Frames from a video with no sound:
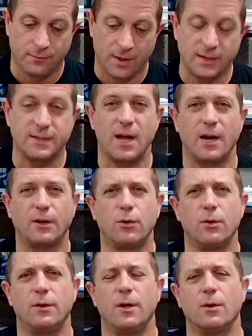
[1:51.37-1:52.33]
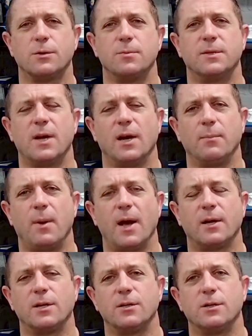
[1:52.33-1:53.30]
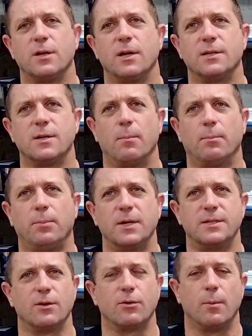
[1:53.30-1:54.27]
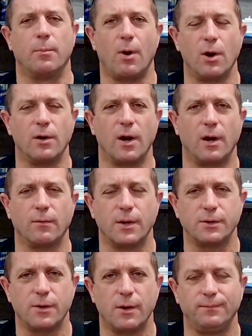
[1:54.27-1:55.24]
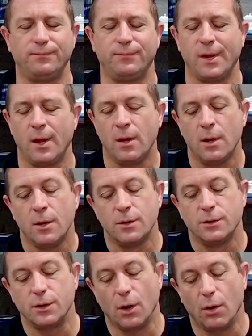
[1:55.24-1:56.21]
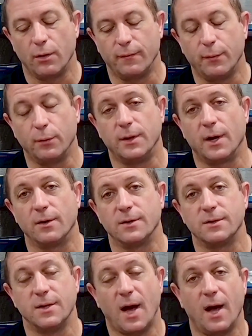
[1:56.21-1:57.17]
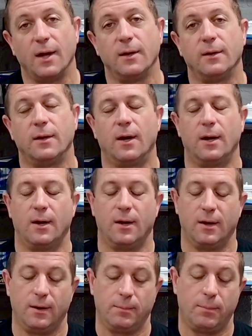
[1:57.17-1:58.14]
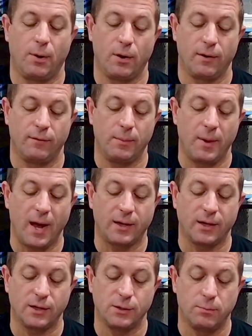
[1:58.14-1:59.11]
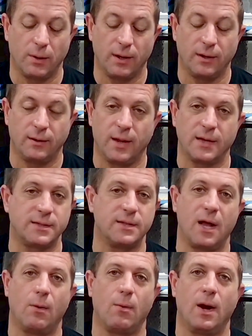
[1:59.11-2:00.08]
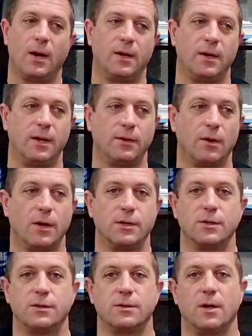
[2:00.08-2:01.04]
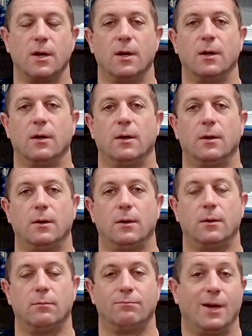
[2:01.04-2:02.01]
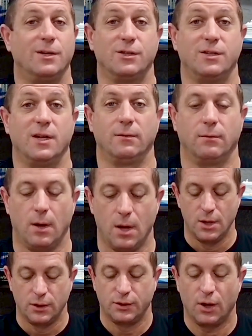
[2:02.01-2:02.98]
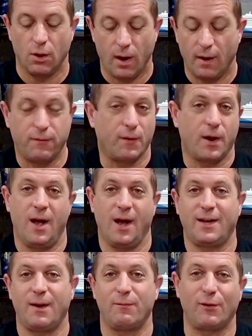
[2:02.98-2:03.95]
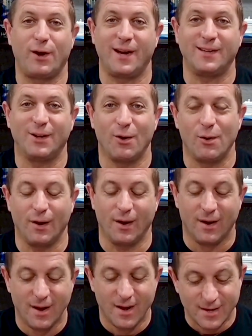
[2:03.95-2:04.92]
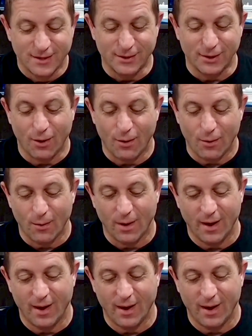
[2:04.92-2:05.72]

it's not included in the ultimate dining package. It's considered a bar, not a restaurant. So the food there is not part of the package, but that's not why I didn't eat there. I just didn't. So I kept forgetting to go there. So